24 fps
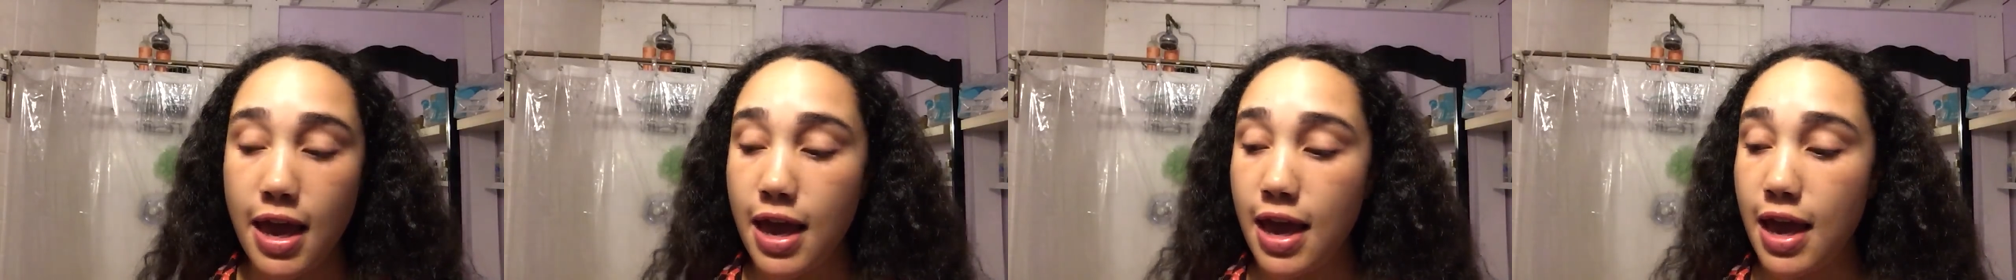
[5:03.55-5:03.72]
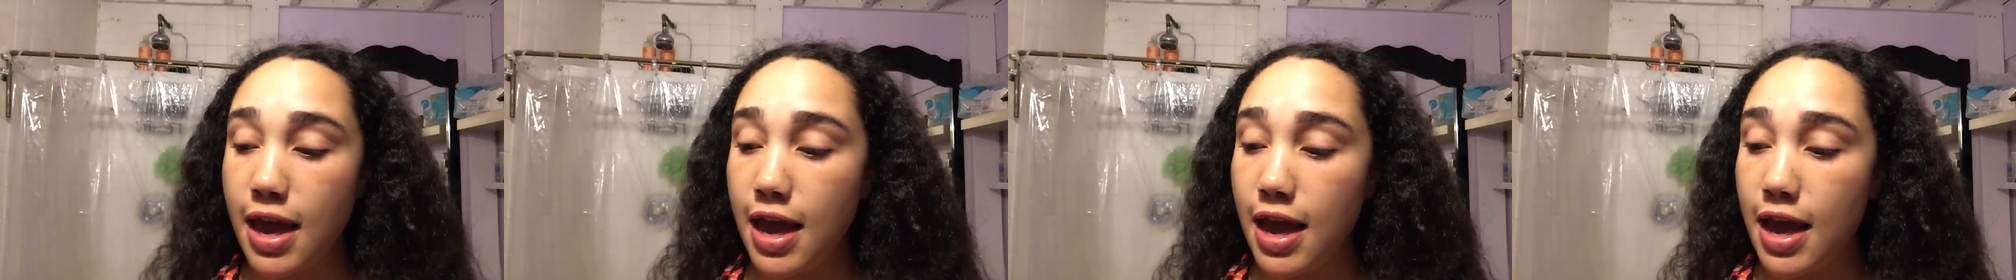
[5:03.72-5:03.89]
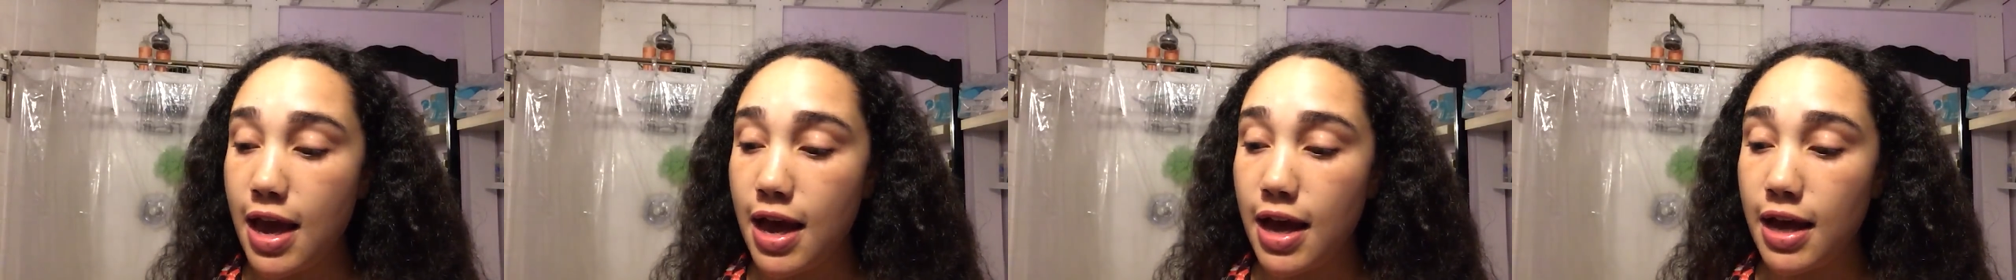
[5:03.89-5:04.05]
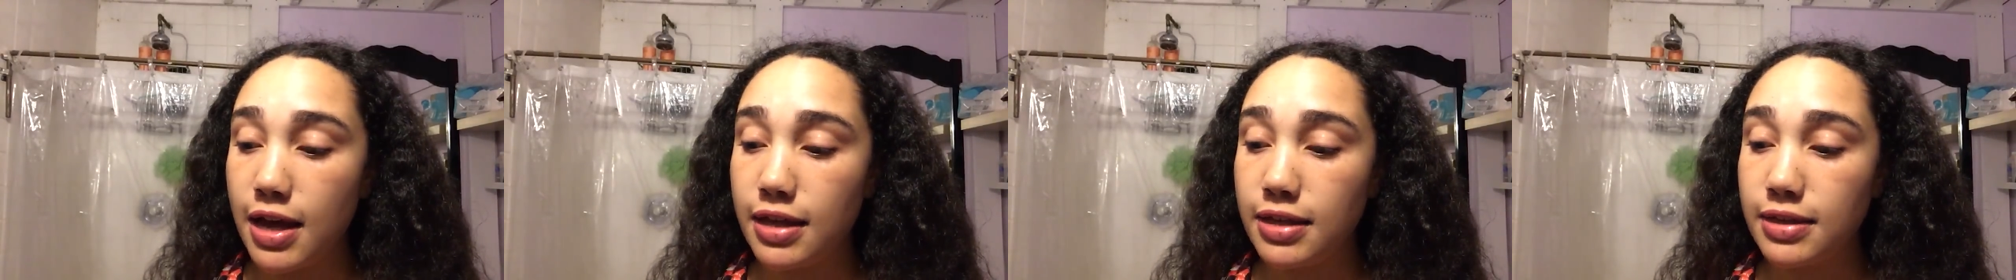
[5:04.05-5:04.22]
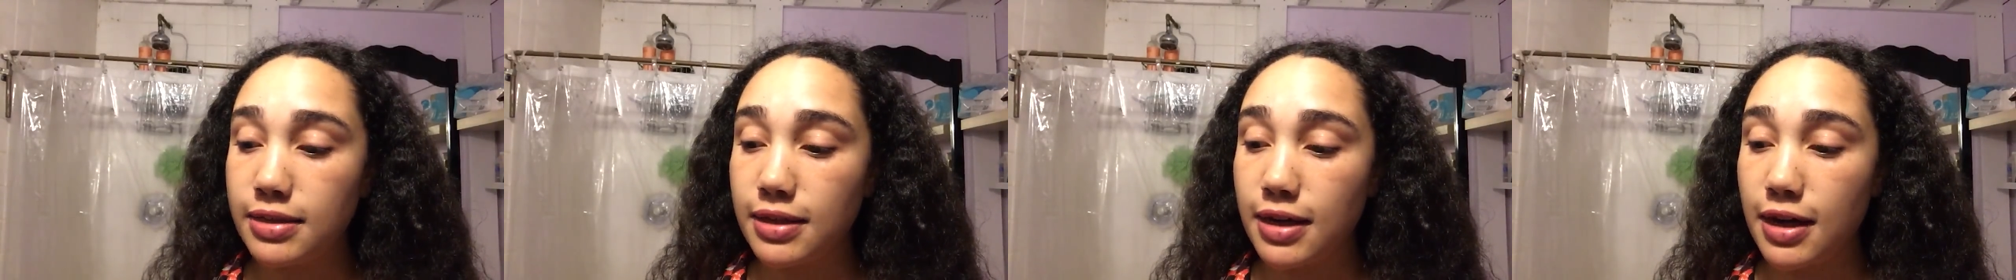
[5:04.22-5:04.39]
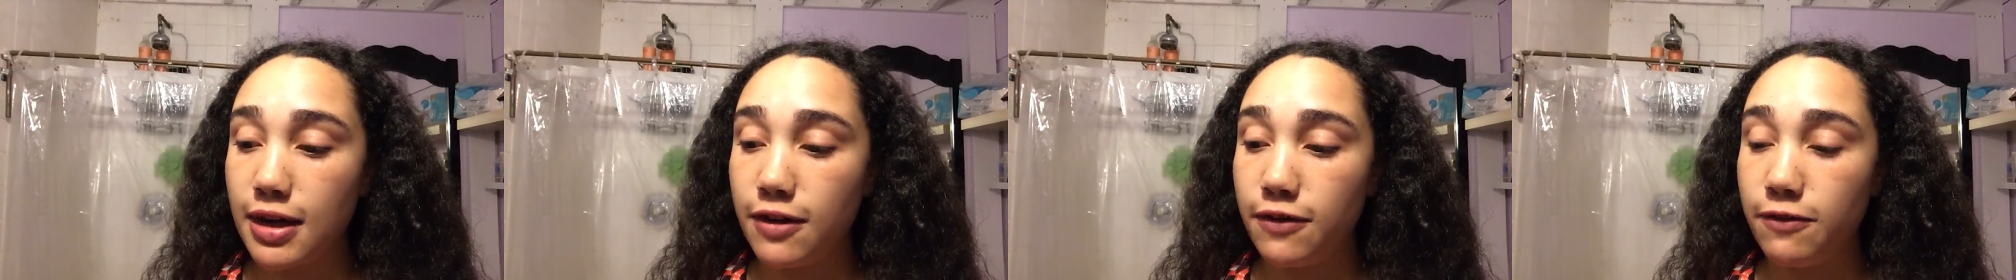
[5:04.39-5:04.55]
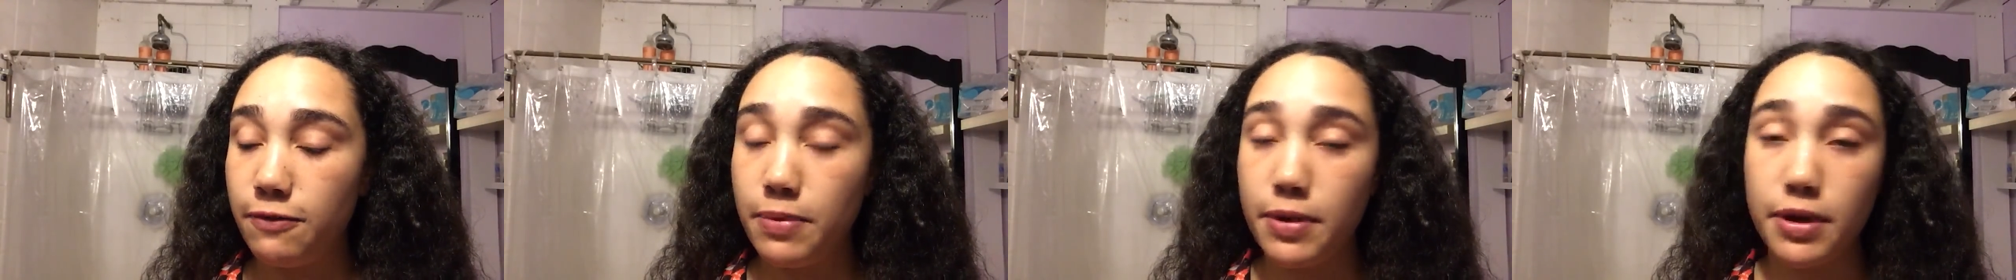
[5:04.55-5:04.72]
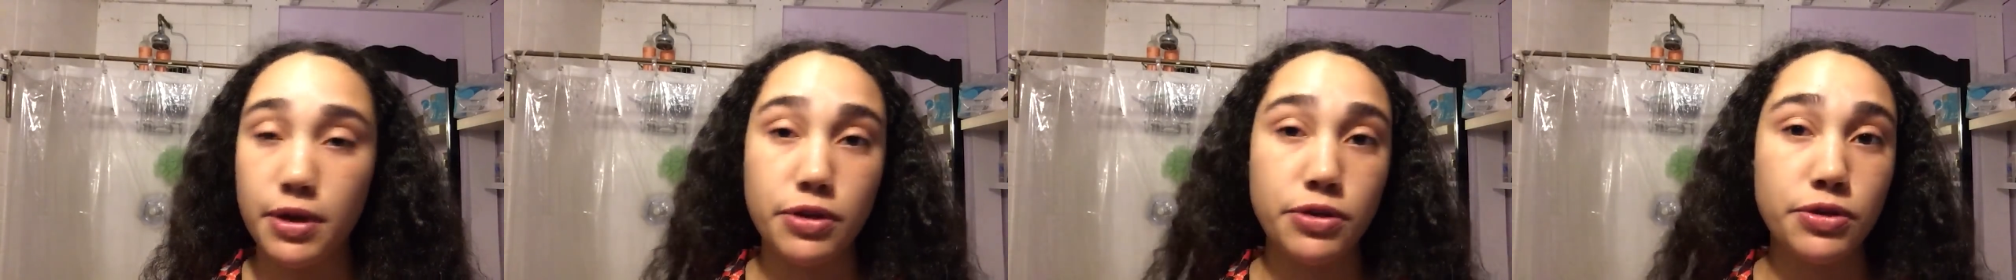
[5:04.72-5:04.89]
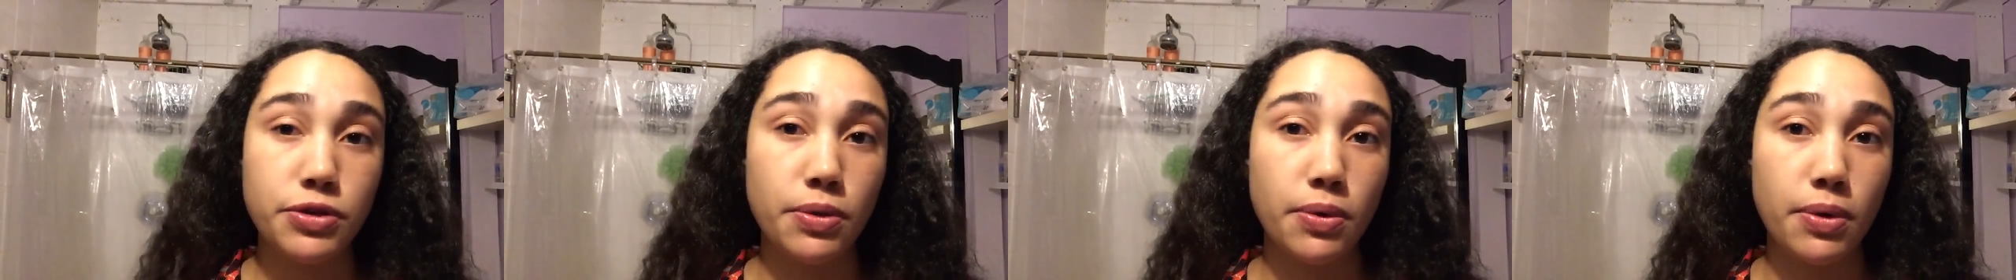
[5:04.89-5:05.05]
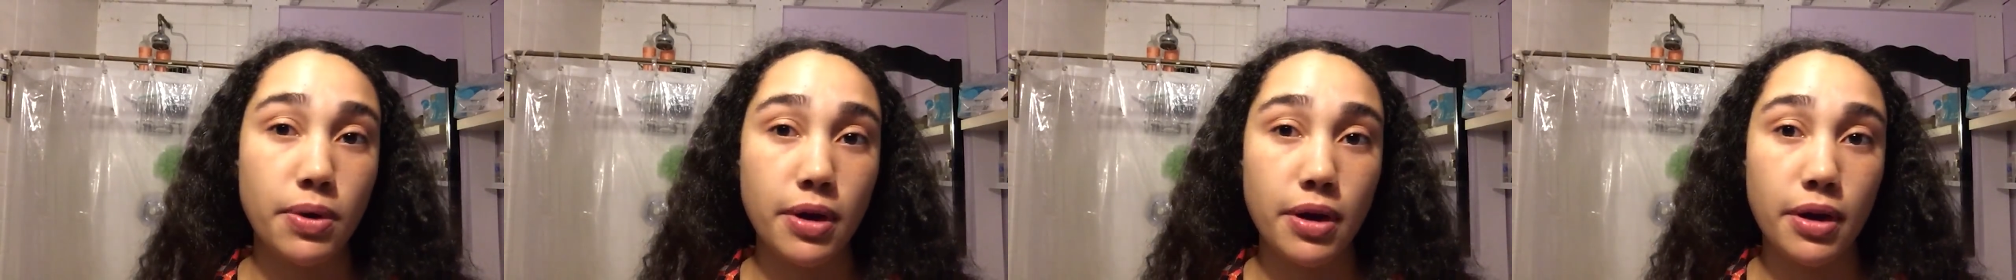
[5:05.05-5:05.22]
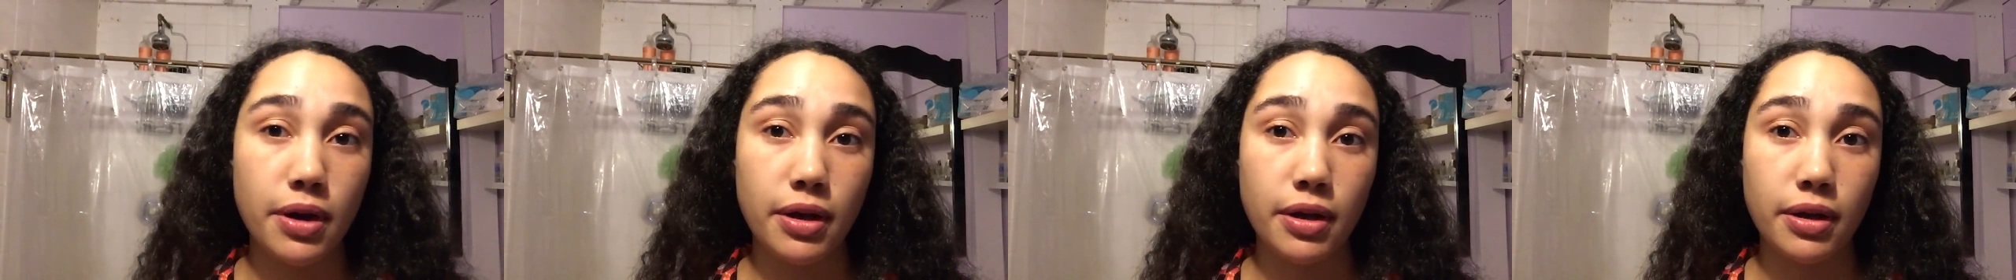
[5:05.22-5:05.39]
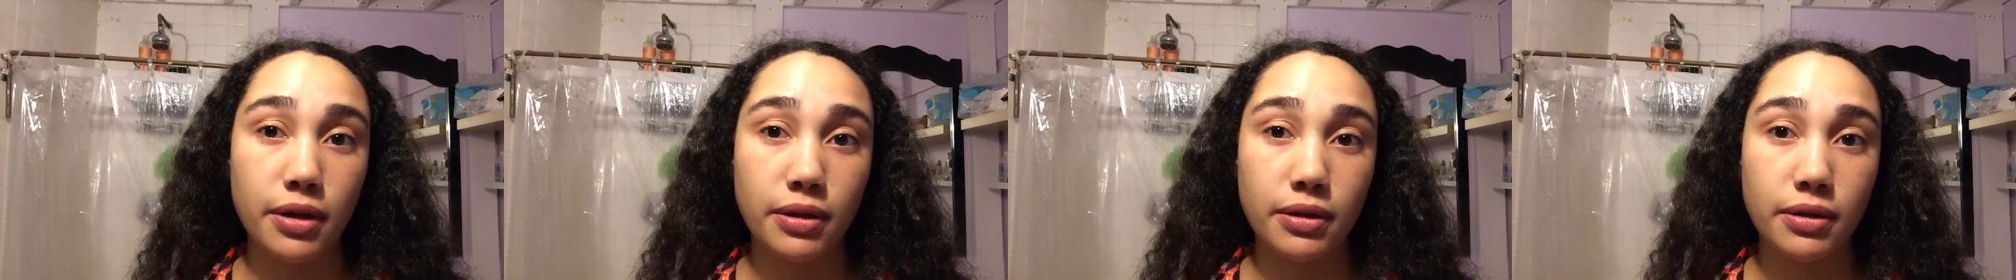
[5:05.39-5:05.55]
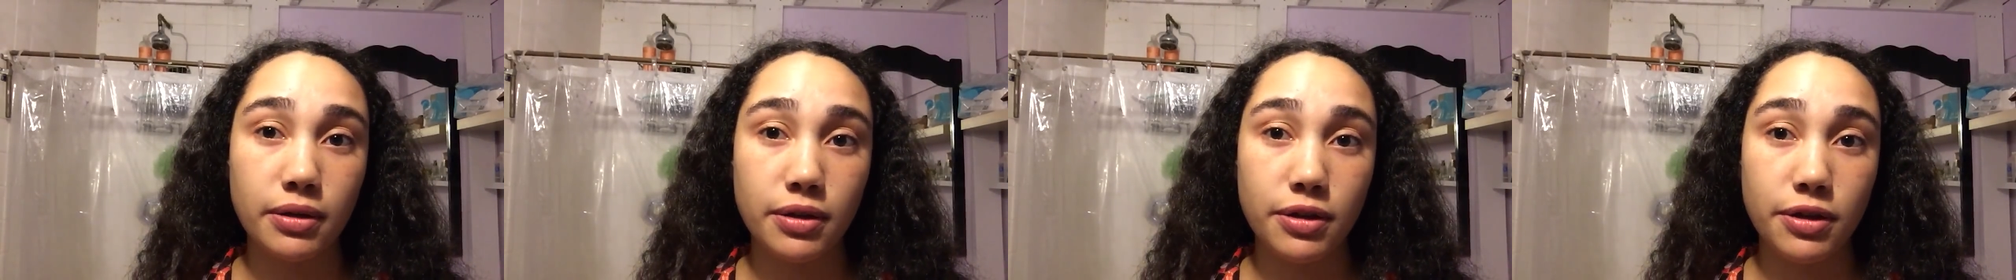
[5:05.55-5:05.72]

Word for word: and I've been enjoying